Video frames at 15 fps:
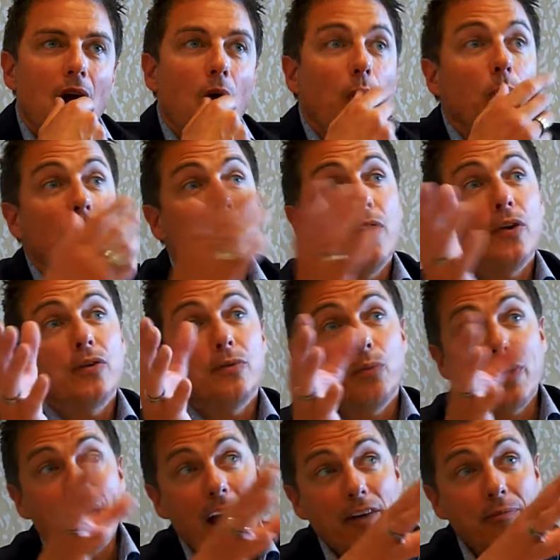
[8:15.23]
Well,
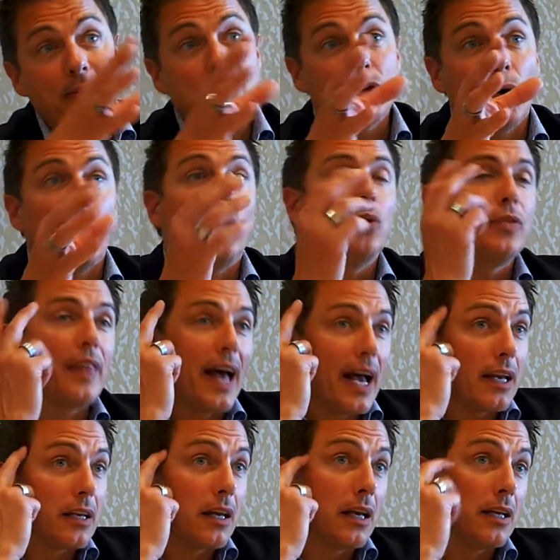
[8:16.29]
we have been told
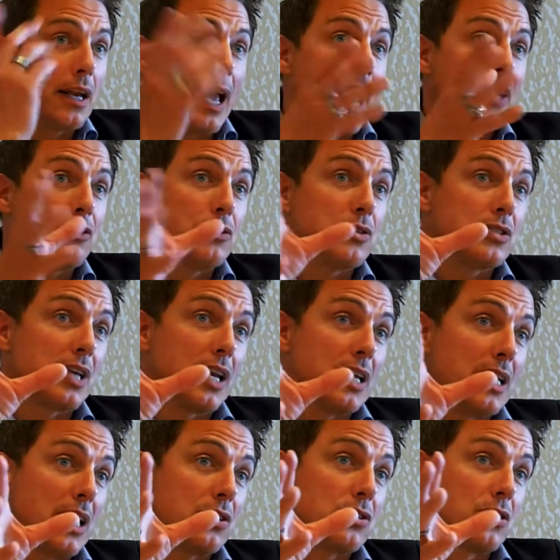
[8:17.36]
that, and Andrew said it
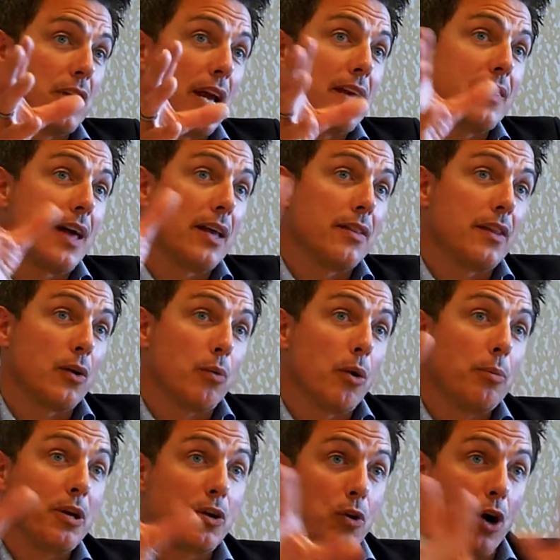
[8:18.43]
yesterday, that there will
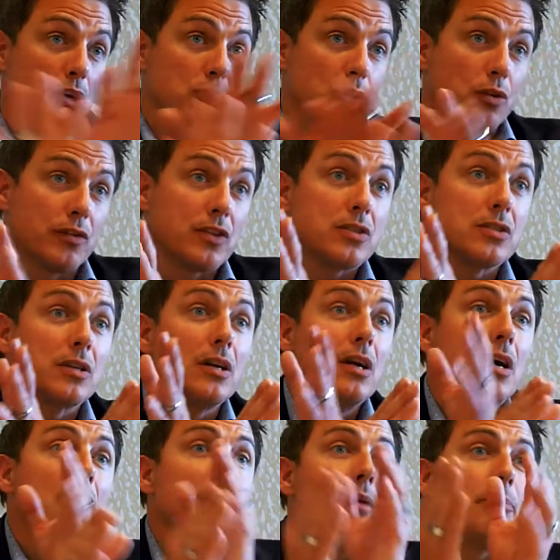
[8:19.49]
be crossovers,
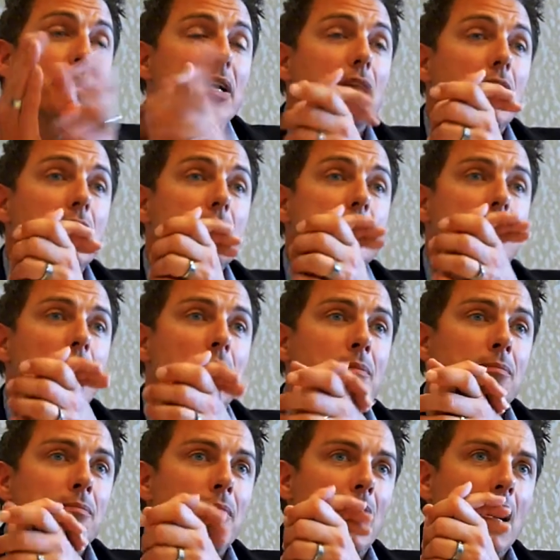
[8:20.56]
because
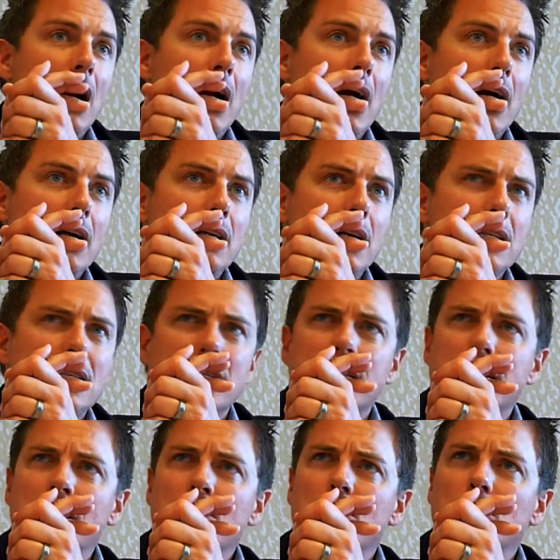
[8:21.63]
is
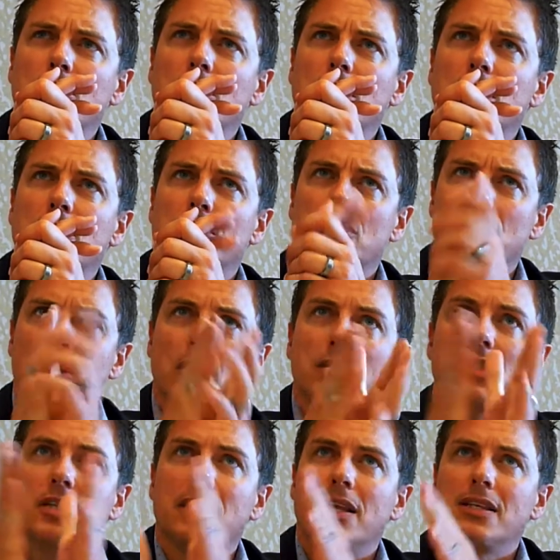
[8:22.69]
it there's Starling
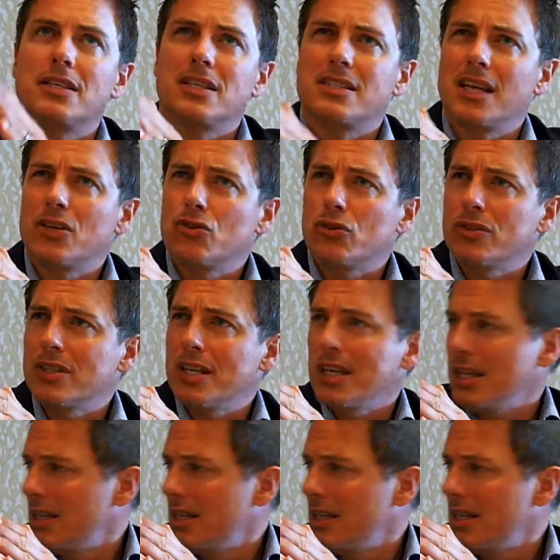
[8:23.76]
City? Is it Central City?